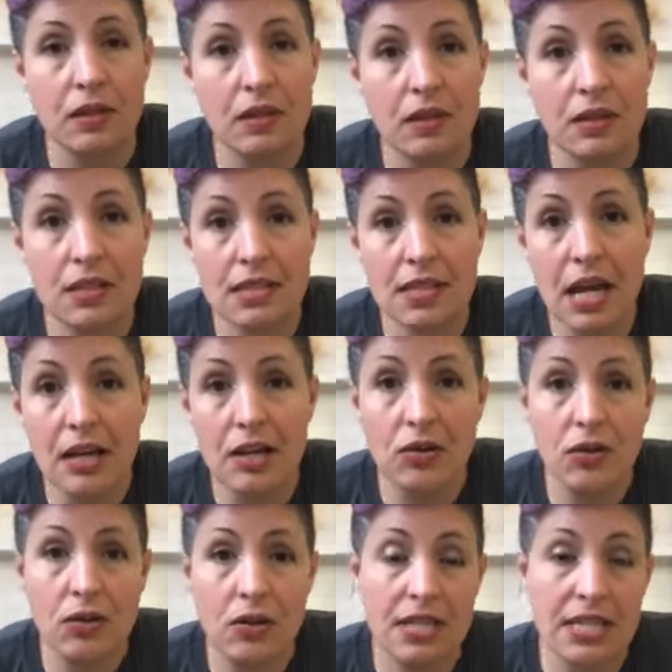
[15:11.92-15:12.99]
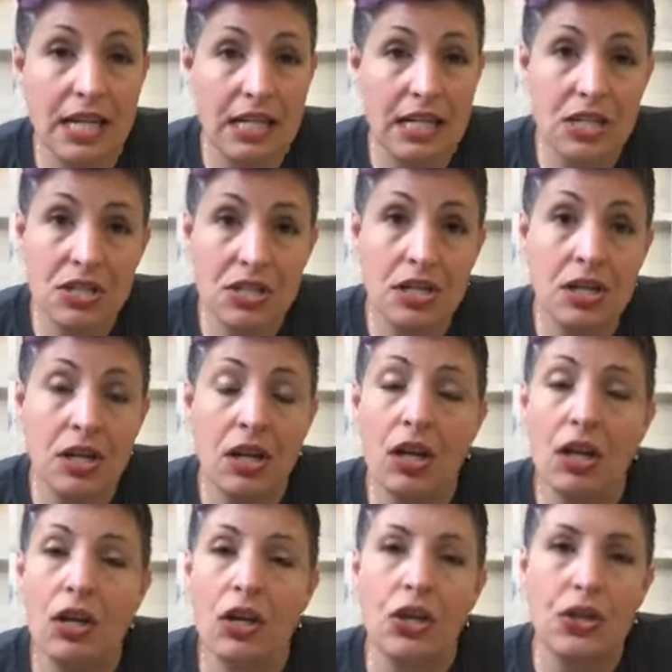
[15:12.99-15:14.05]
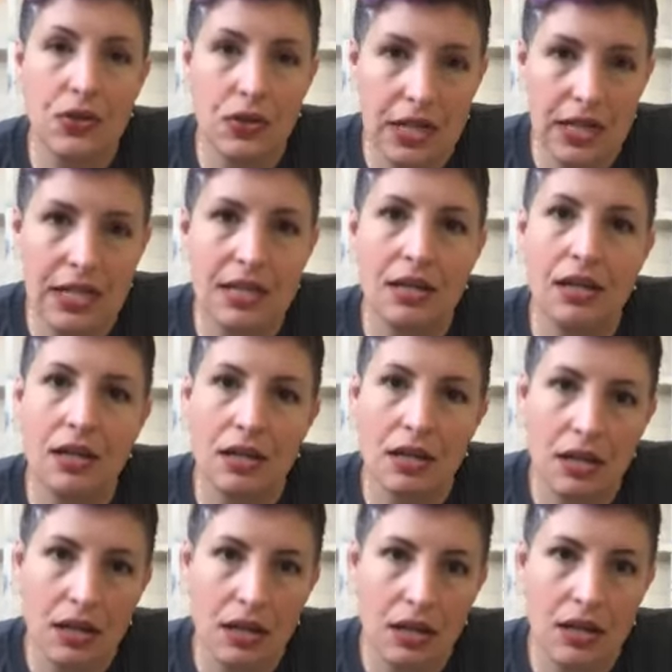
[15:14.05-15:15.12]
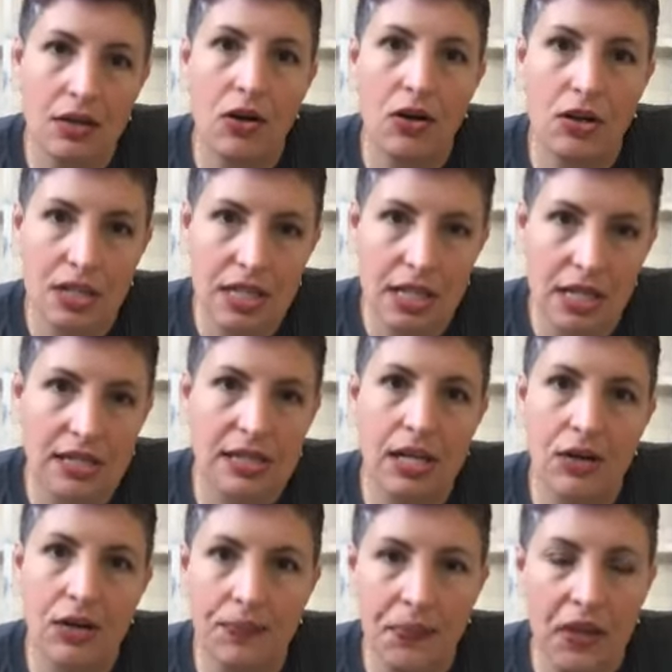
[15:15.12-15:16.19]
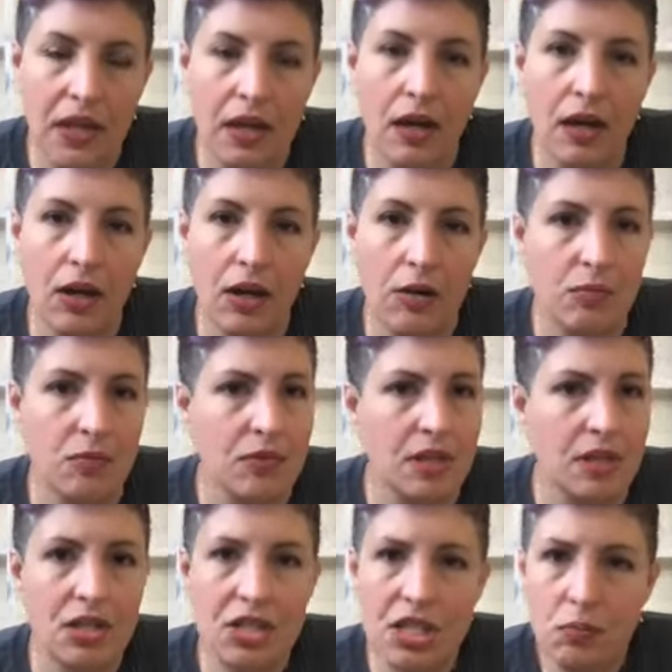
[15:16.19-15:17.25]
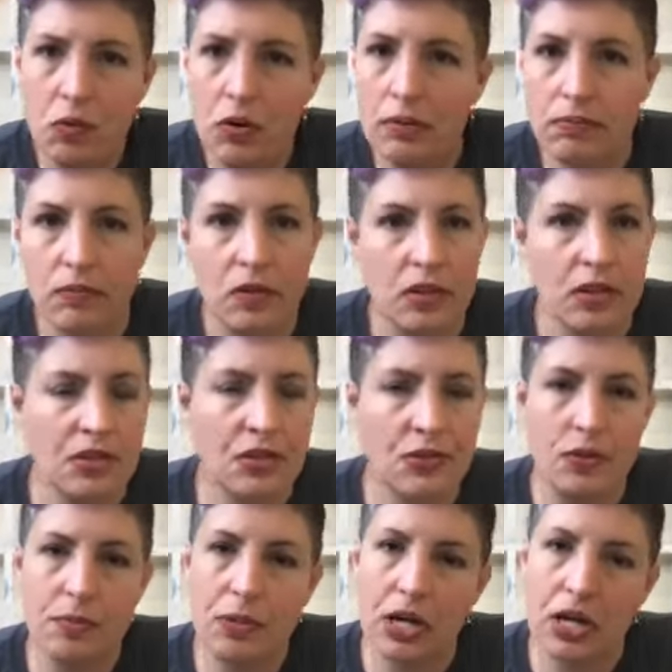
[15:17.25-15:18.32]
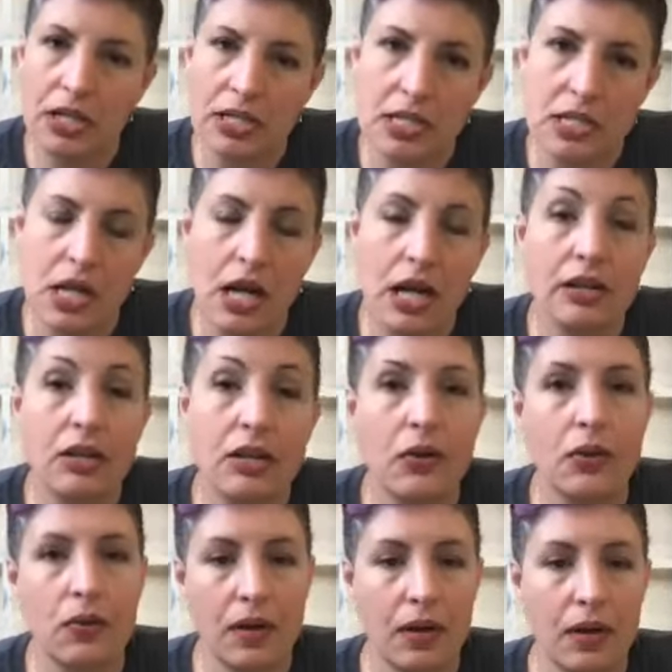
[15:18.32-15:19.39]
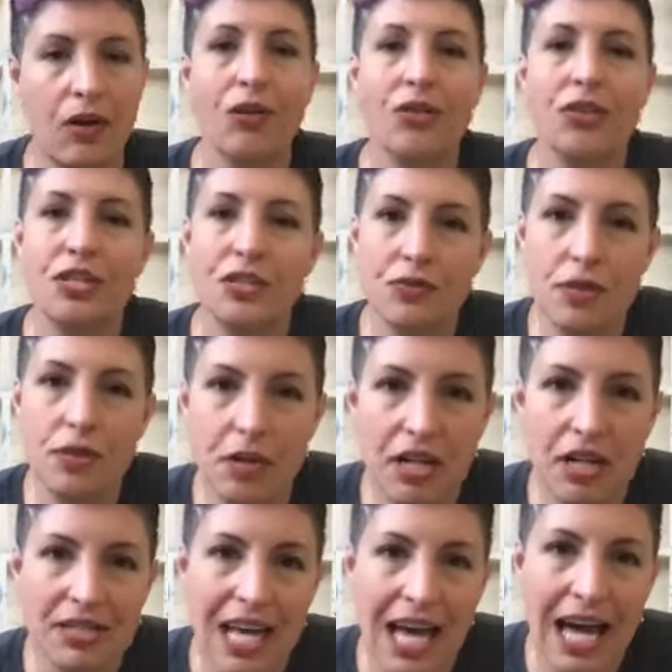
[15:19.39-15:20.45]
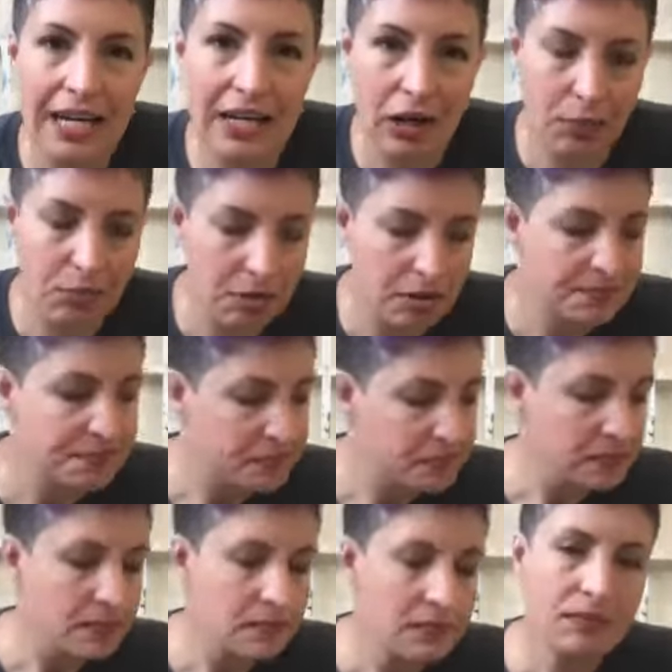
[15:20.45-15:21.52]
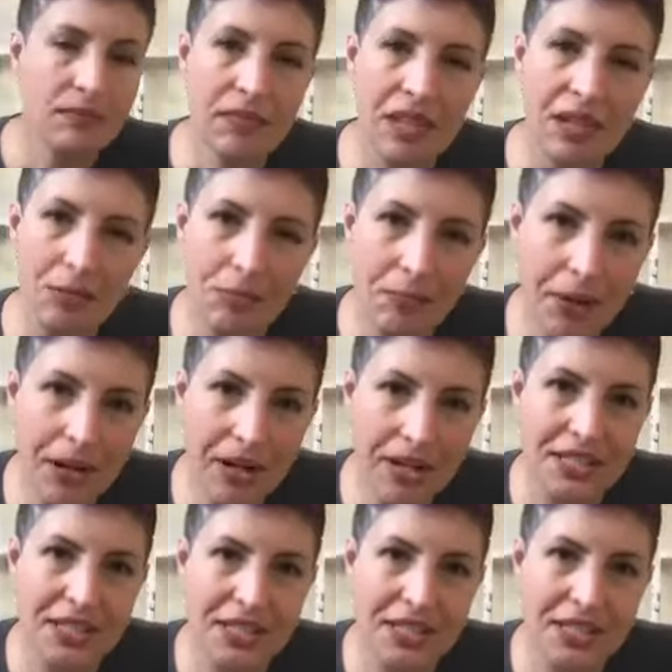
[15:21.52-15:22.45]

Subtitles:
designer, a technician, you need an architect scale. Get a cheap one. It's $3. I know all these $3 add up, but